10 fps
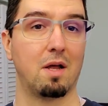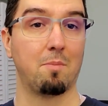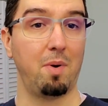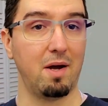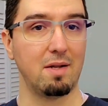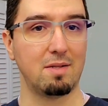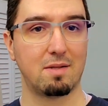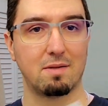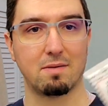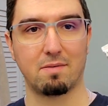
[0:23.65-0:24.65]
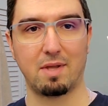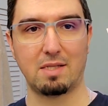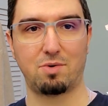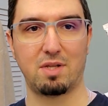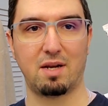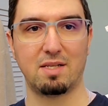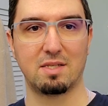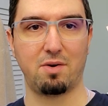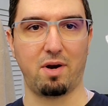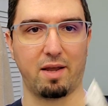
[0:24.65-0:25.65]
But that's written in
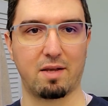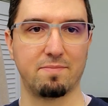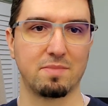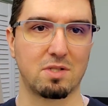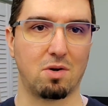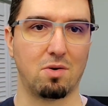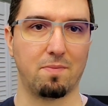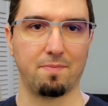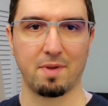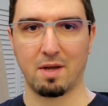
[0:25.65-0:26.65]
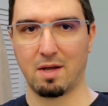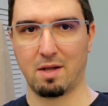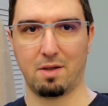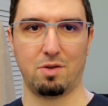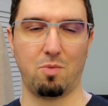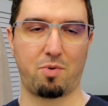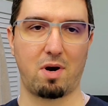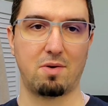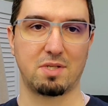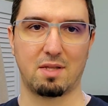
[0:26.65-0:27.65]
Cyrillic, so you
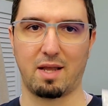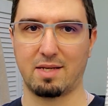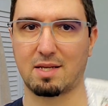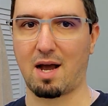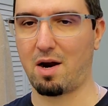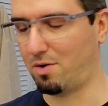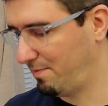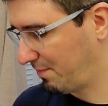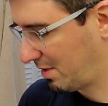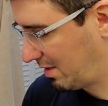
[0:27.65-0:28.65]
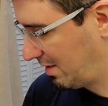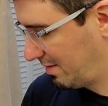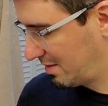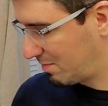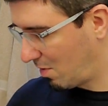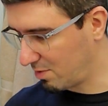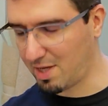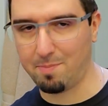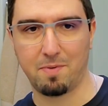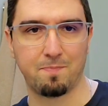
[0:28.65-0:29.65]
pronounce it as Karo. Small
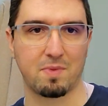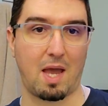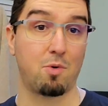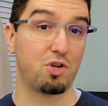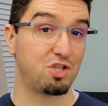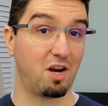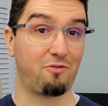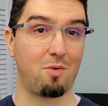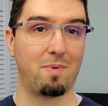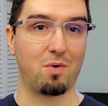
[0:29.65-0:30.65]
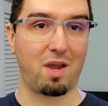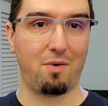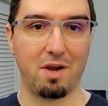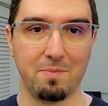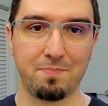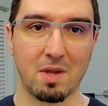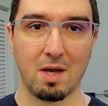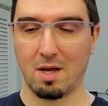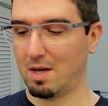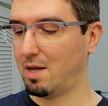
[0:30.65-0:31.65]
tip, I'm originally from Bulgaria,
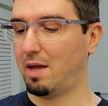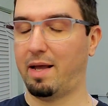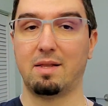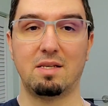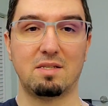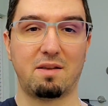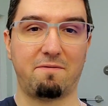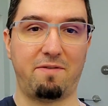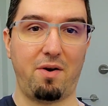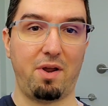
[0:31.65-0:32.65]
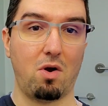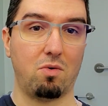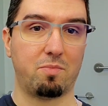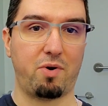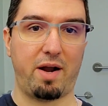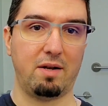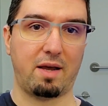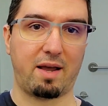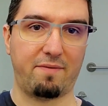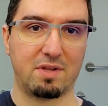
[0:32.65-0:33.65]
and this is a very old brand.
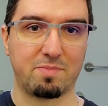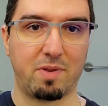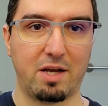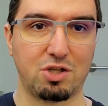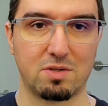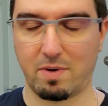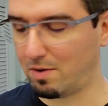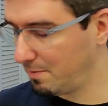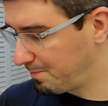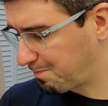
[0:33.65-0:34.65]
I have the splash as well.